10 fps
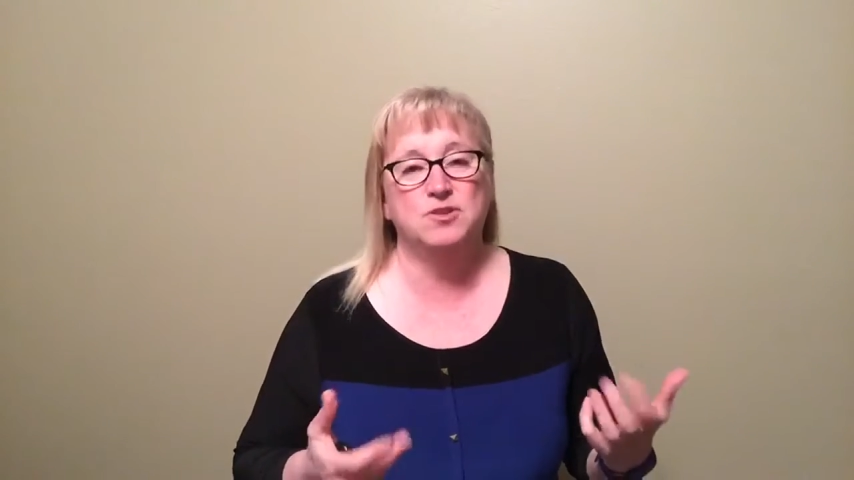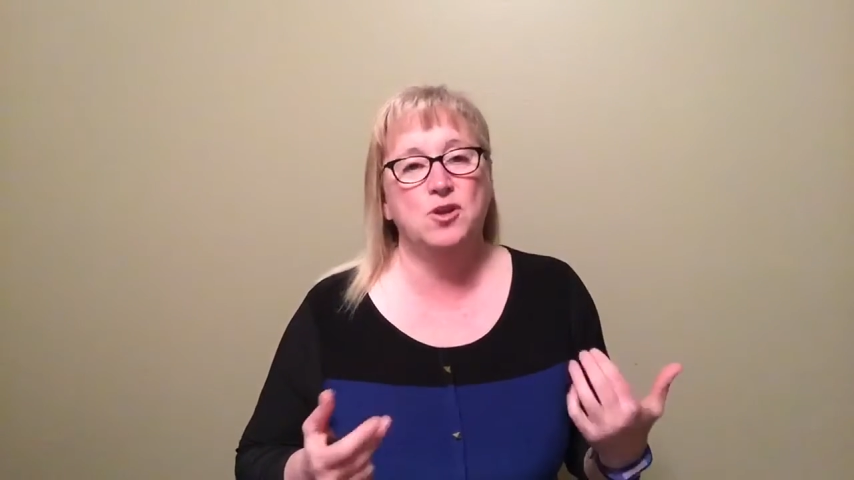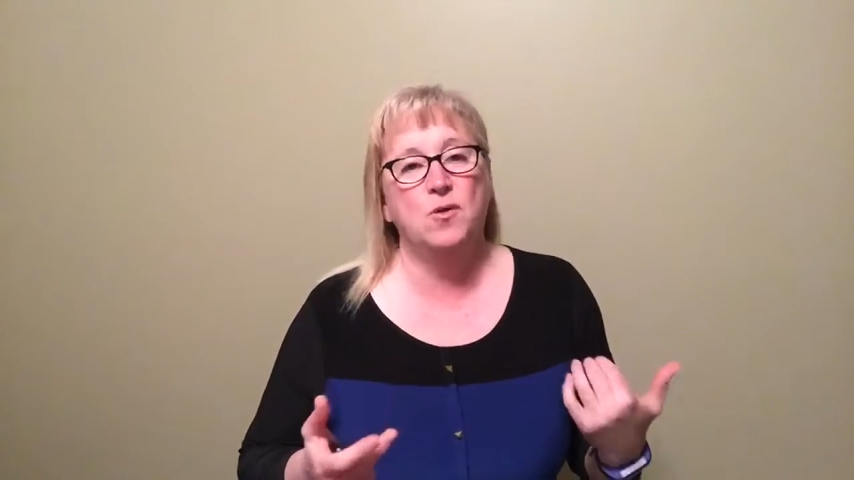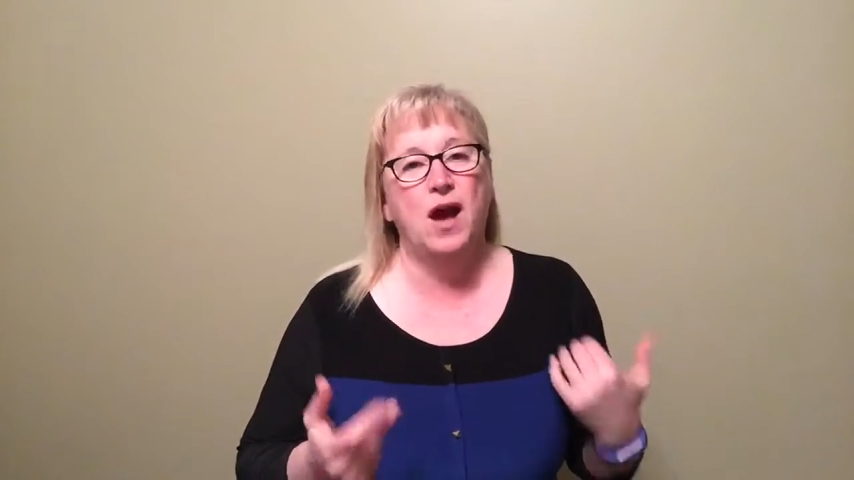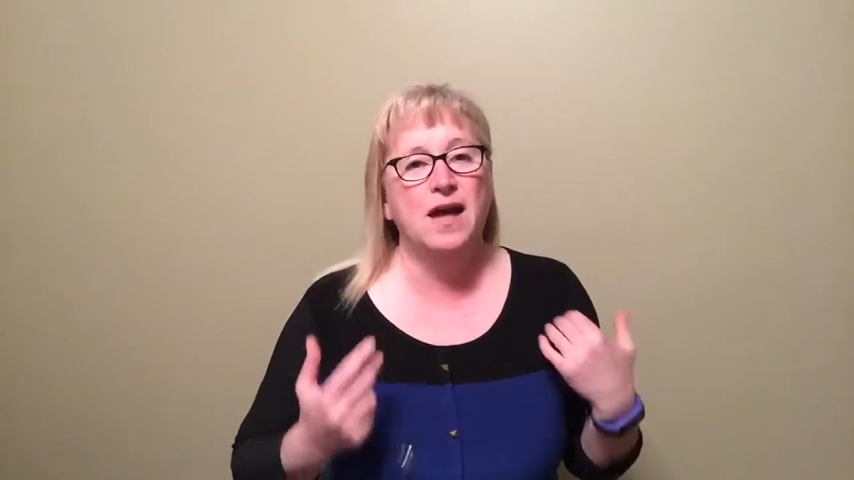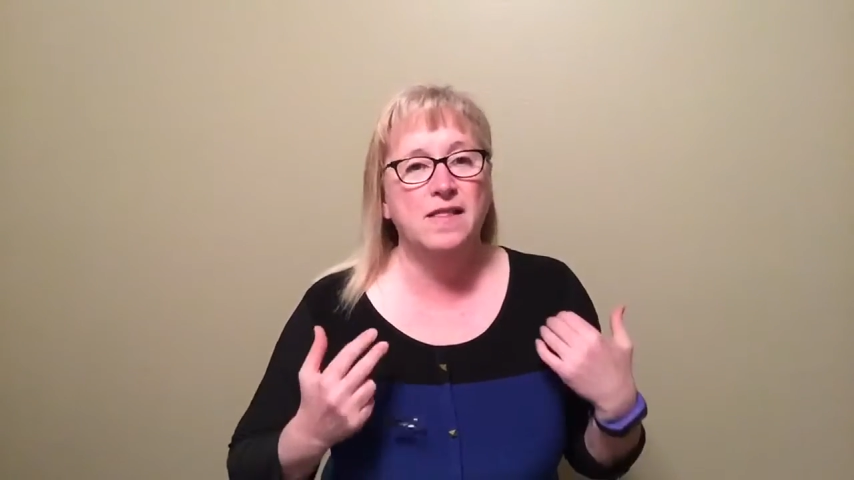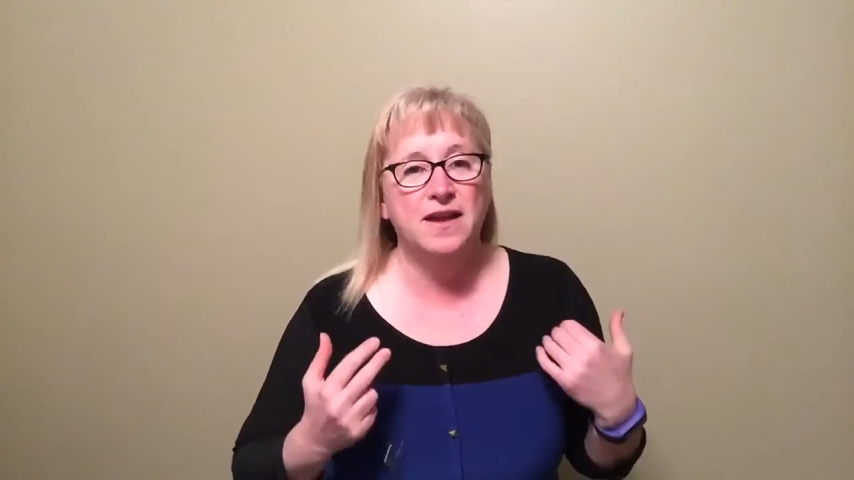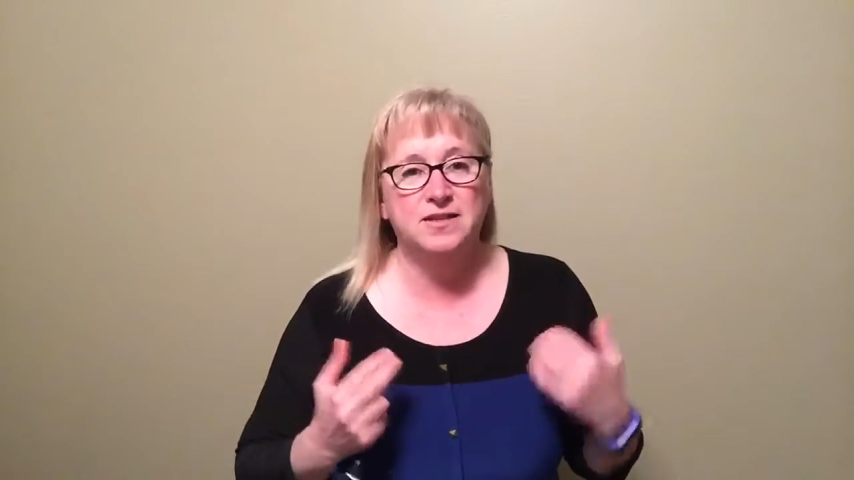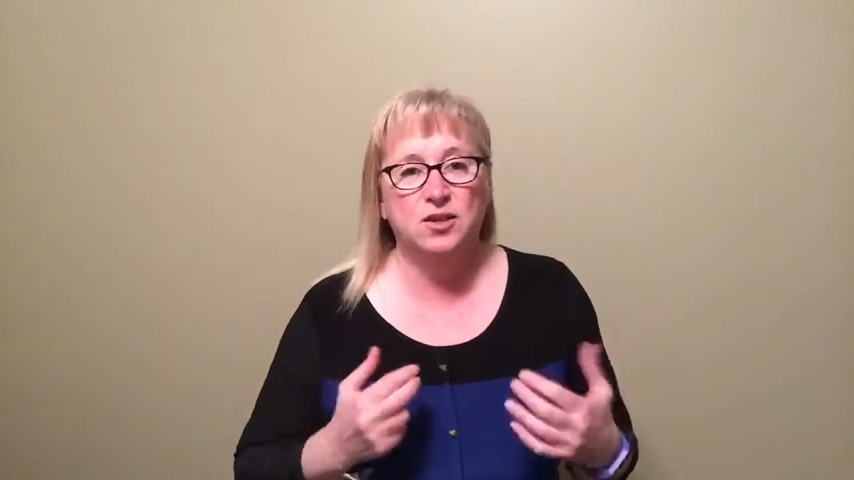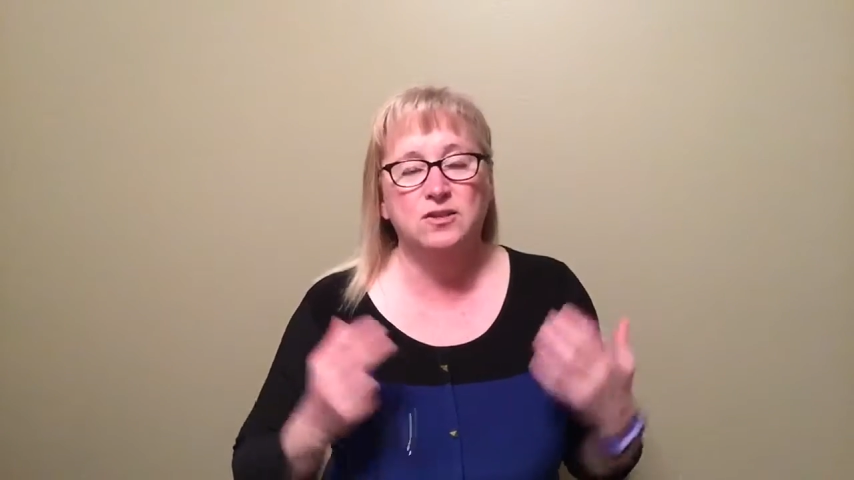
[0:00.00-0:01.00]
So I
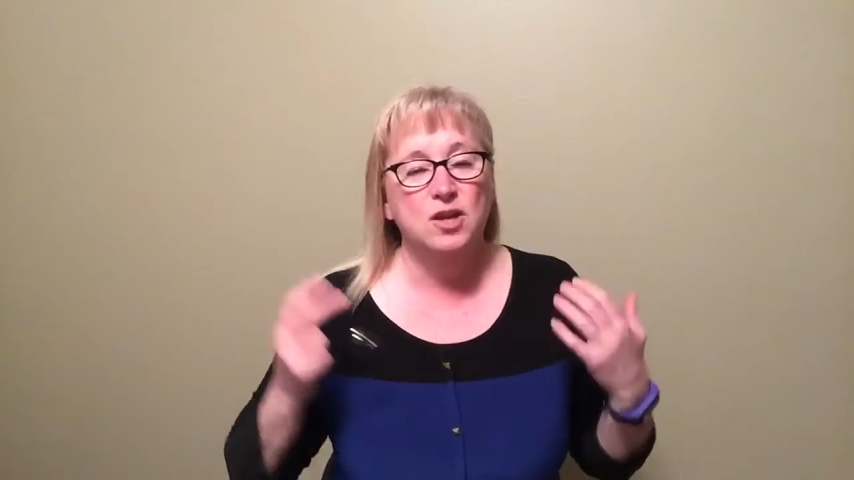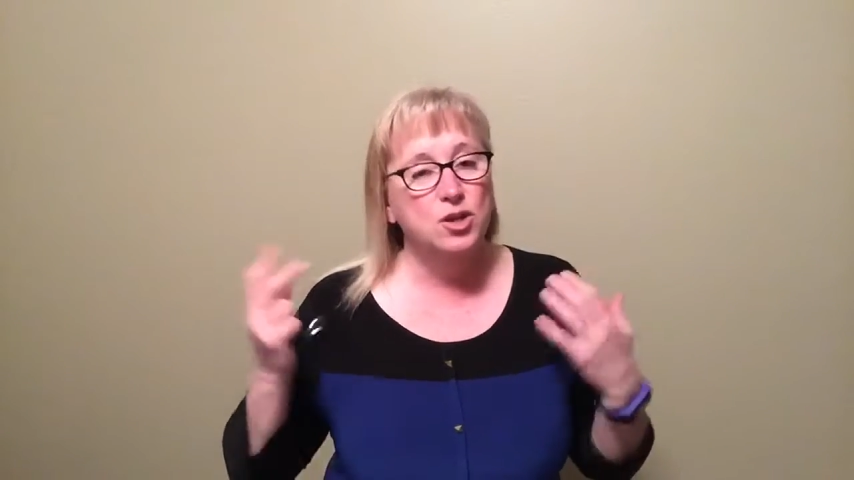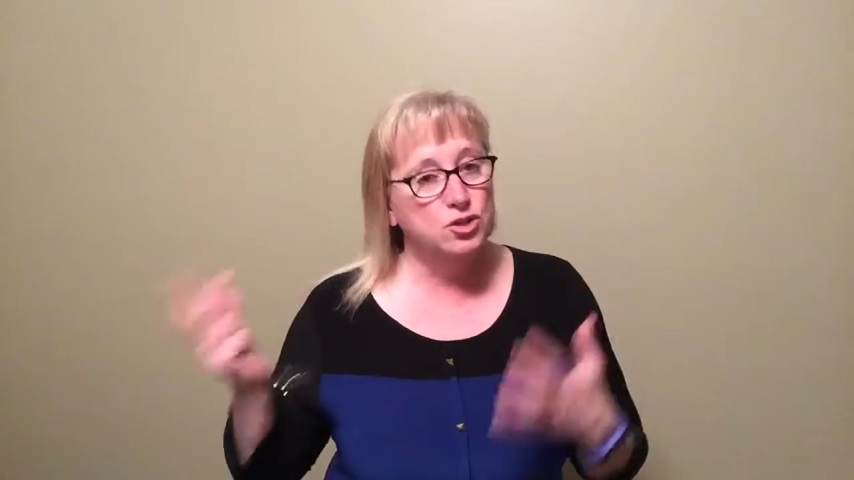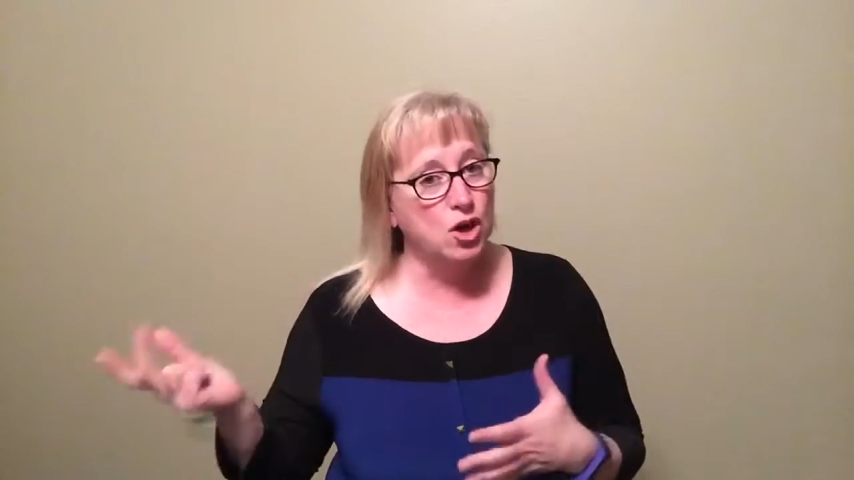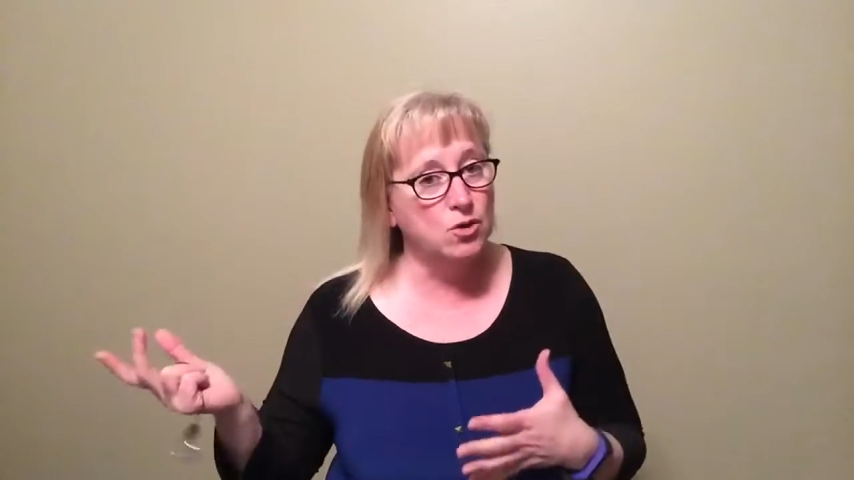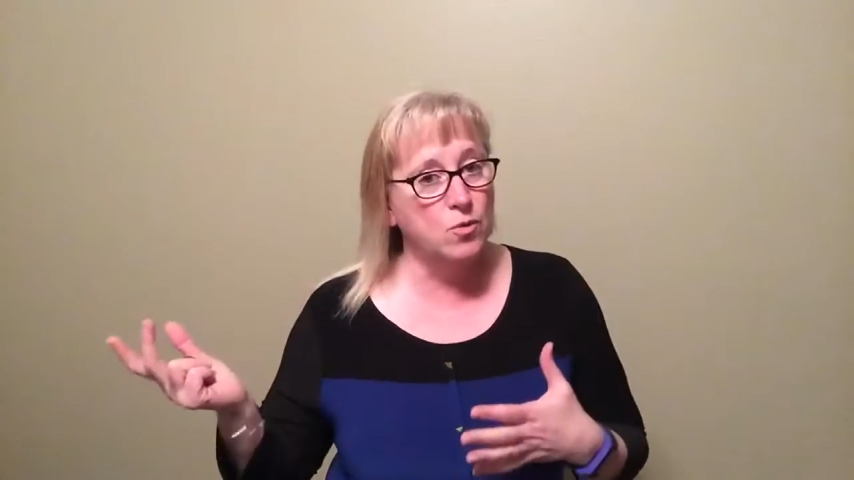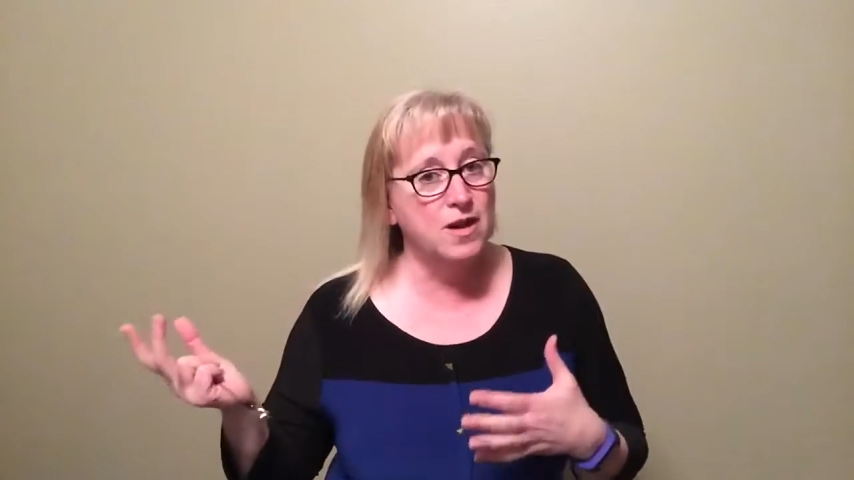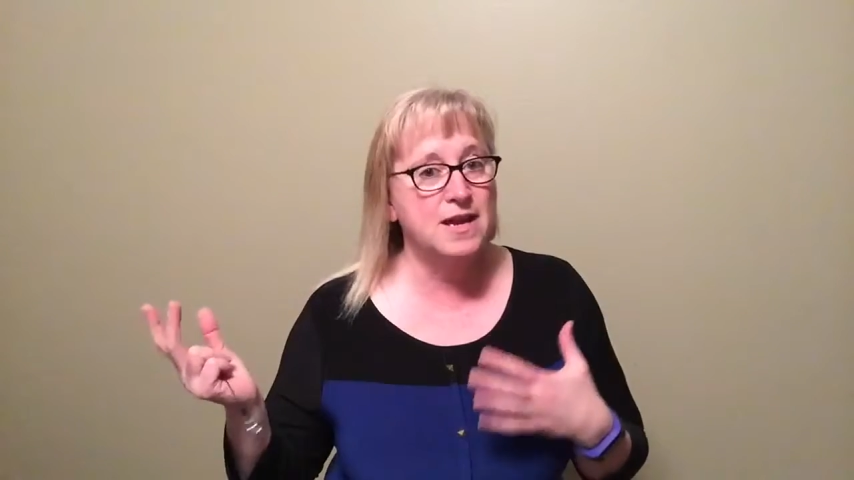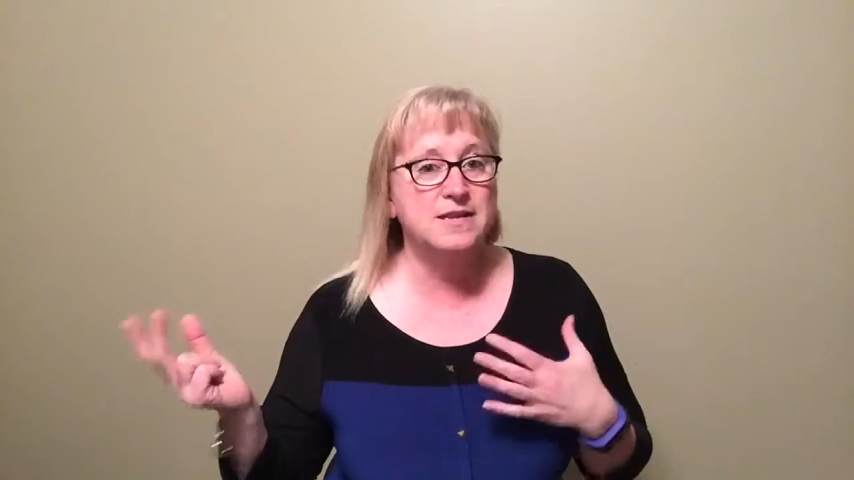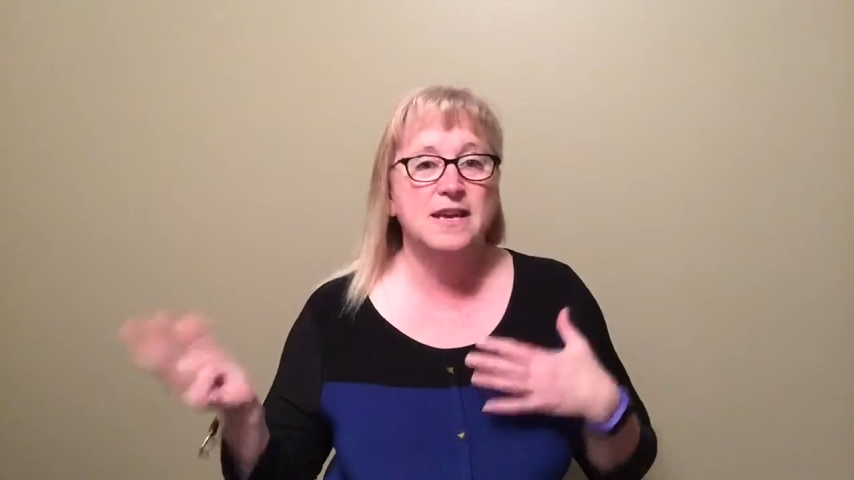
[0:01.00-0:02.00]
like to start at one
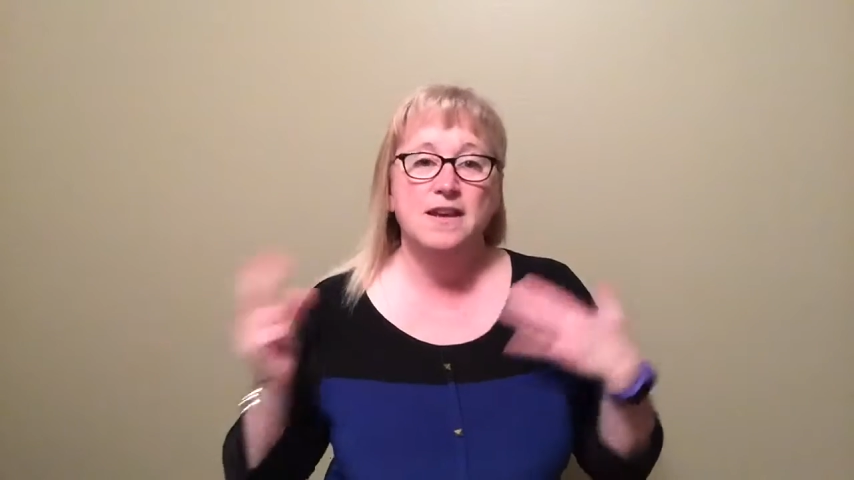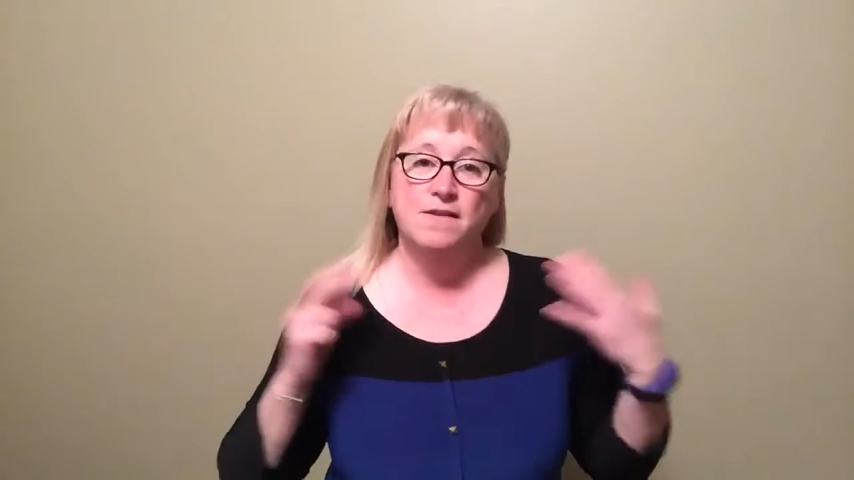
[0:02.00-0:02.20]
end,